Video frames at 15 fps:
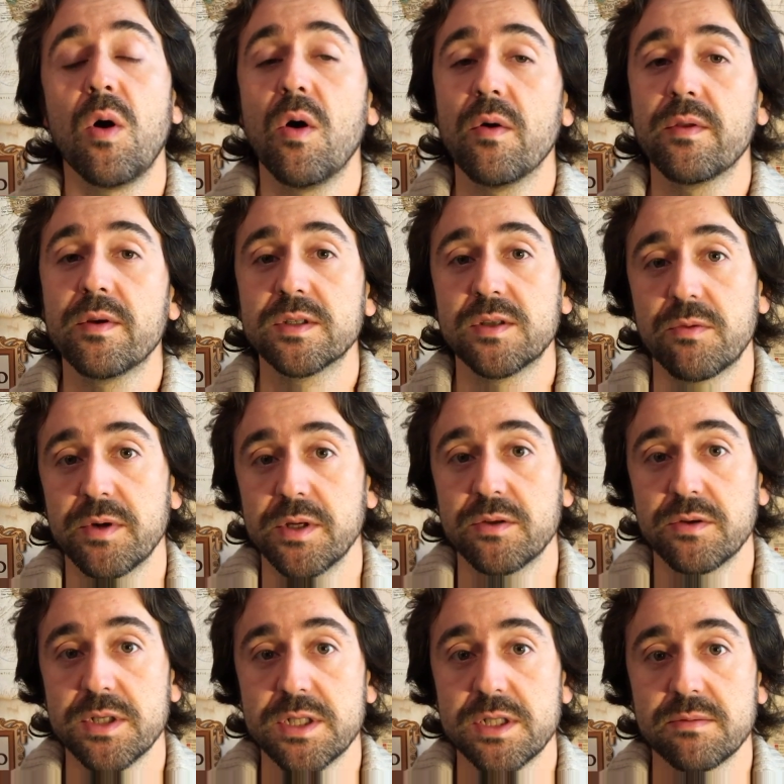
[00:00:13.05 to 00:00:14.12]
other
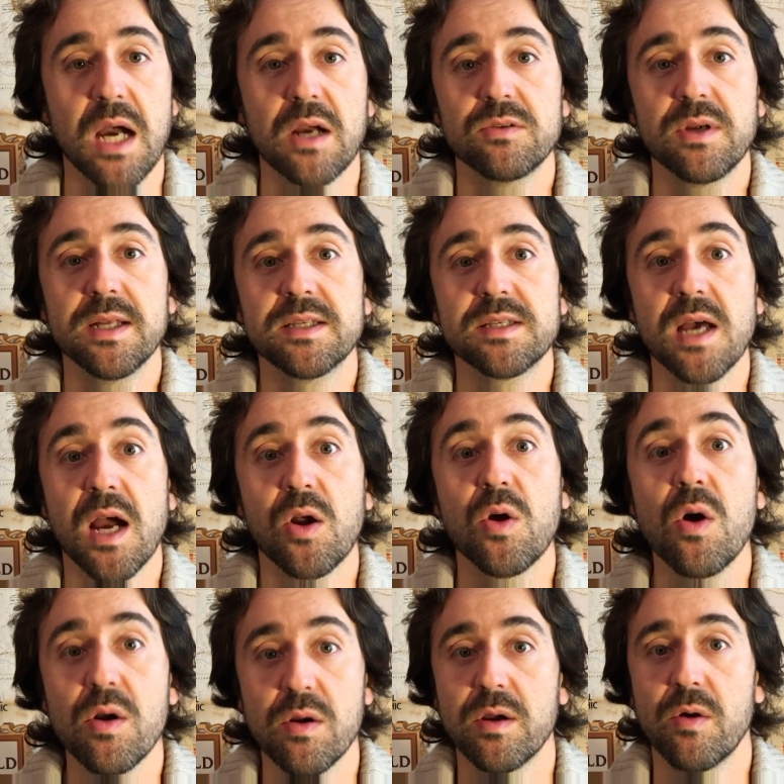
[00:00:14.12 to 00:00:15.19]
territories. Actually, it's a
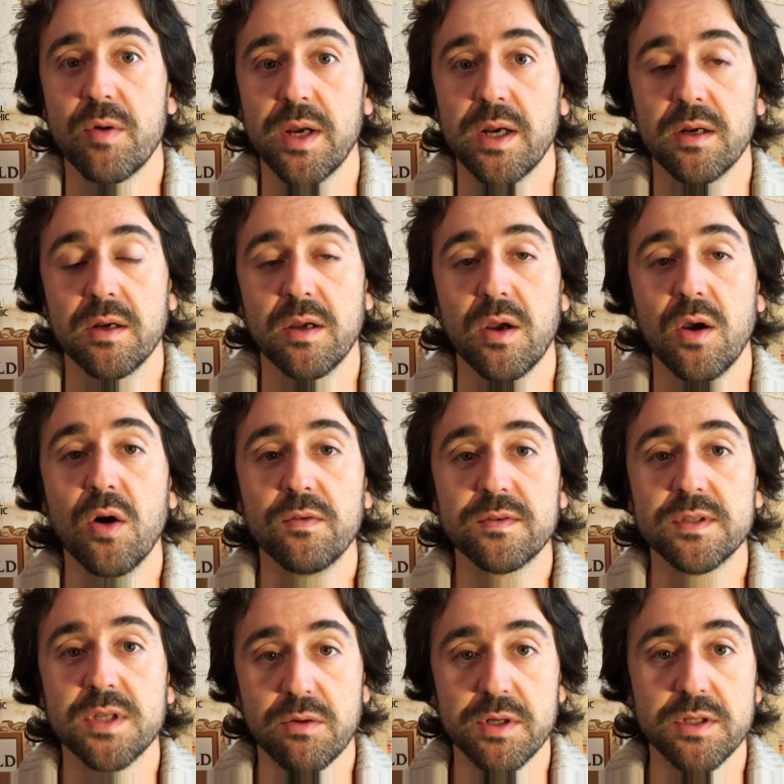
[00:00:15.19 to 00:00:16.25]
conquering
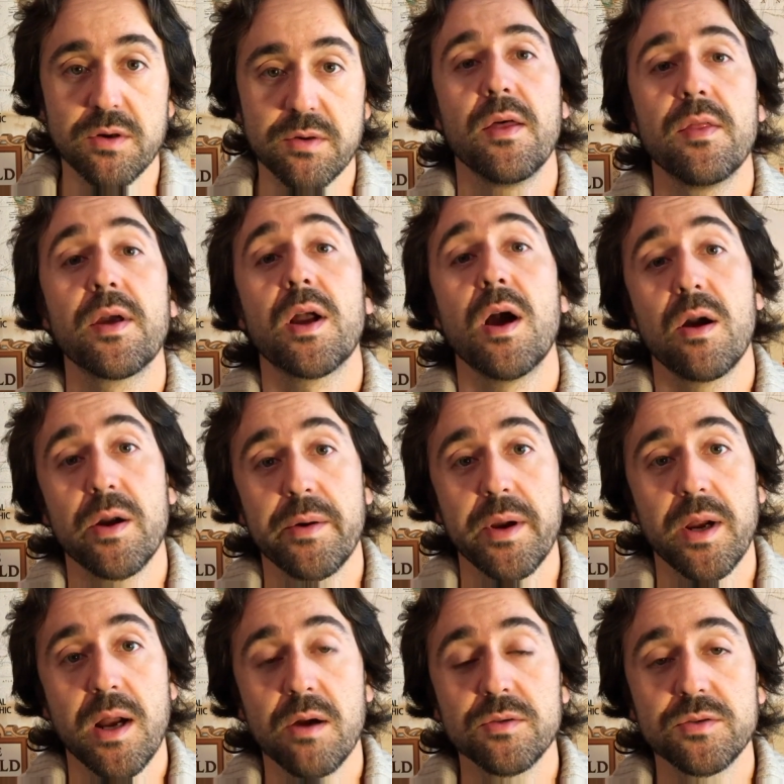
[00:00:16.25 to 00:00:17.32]
of territory. The
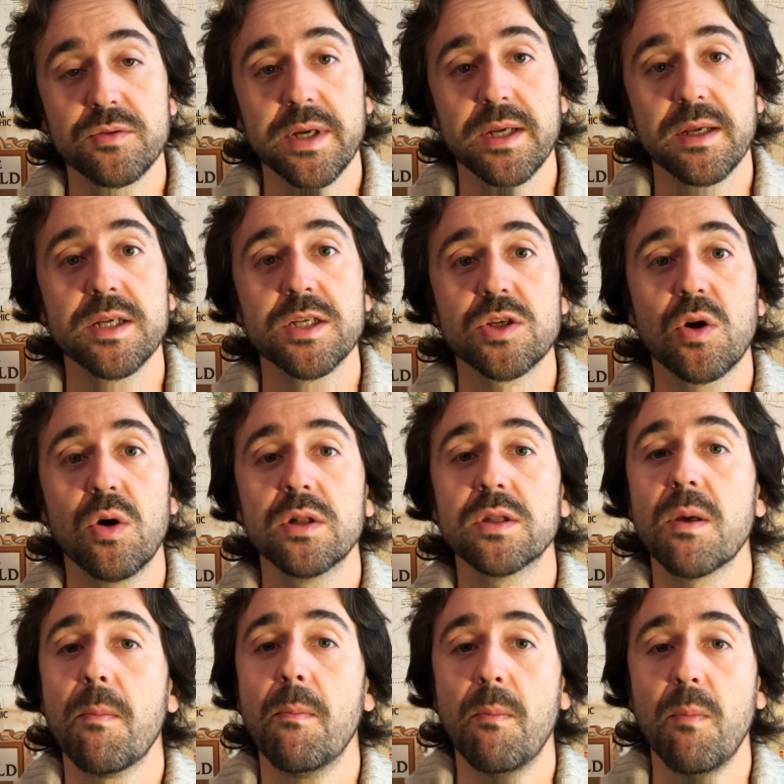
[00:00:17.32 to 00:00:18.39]
conquering country is
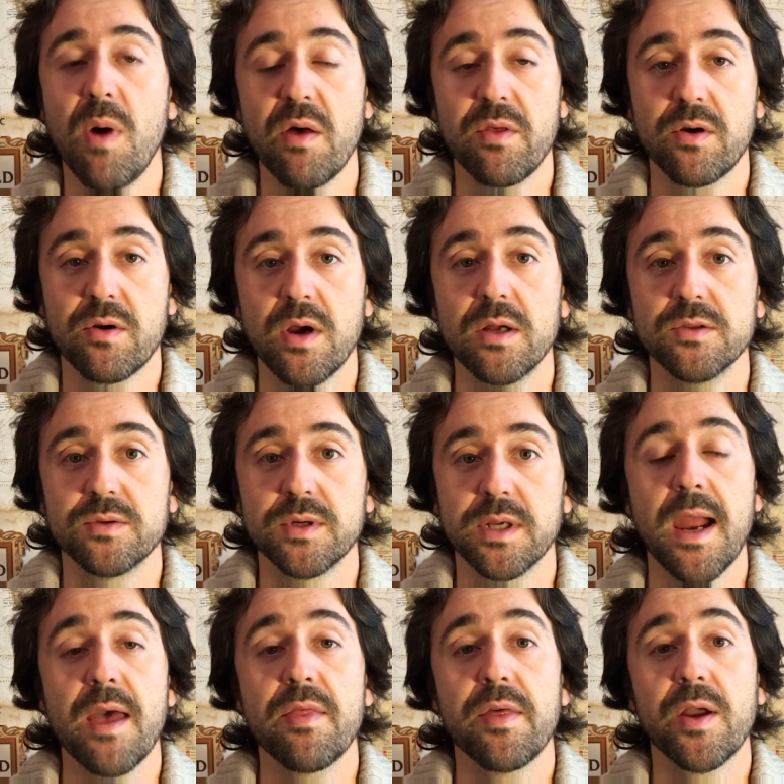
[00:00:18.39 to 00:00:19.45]
called mother country,
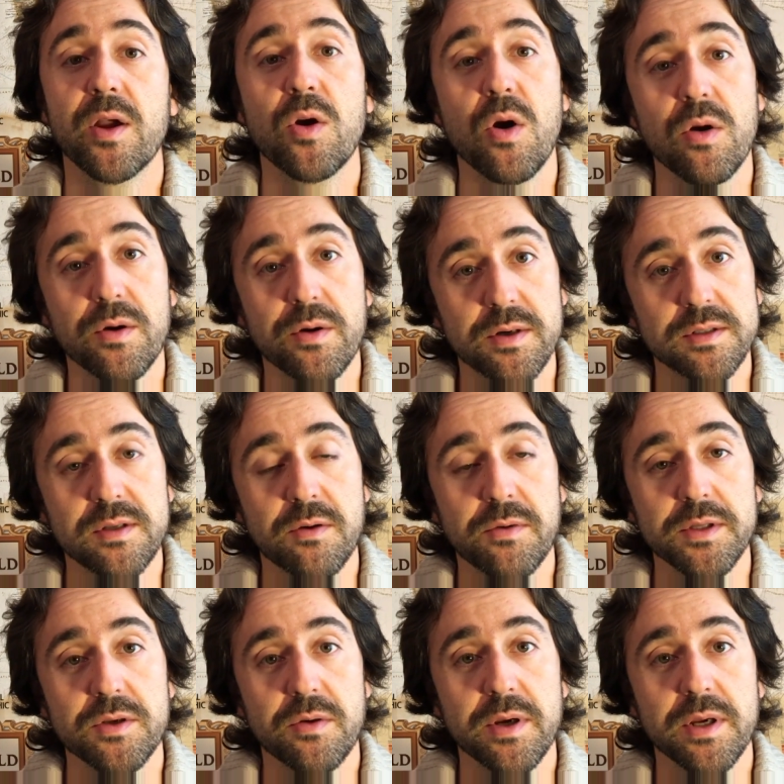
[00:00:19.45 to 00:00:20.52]
and the conquered
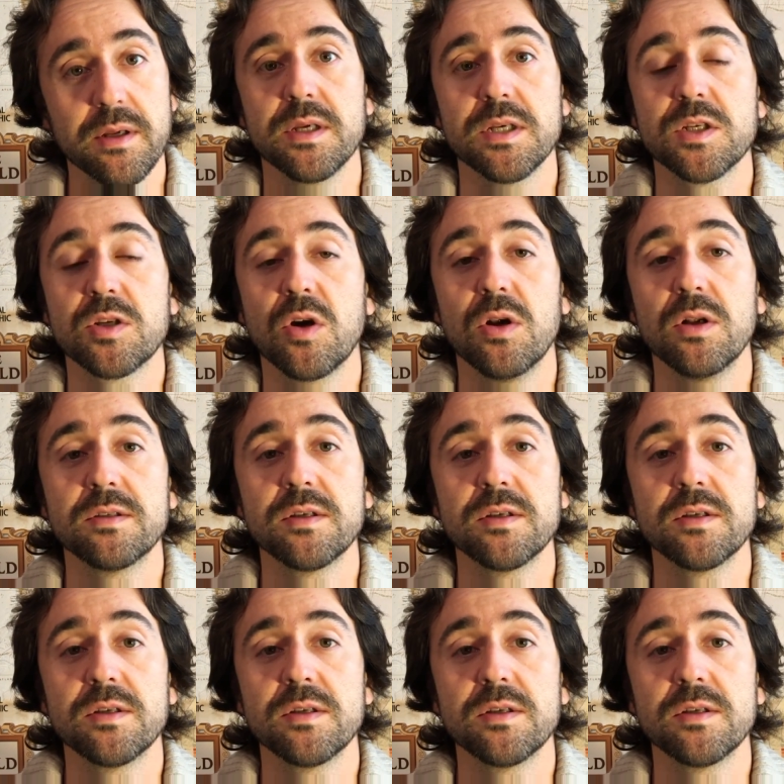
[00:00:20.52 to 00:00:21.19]
territory is called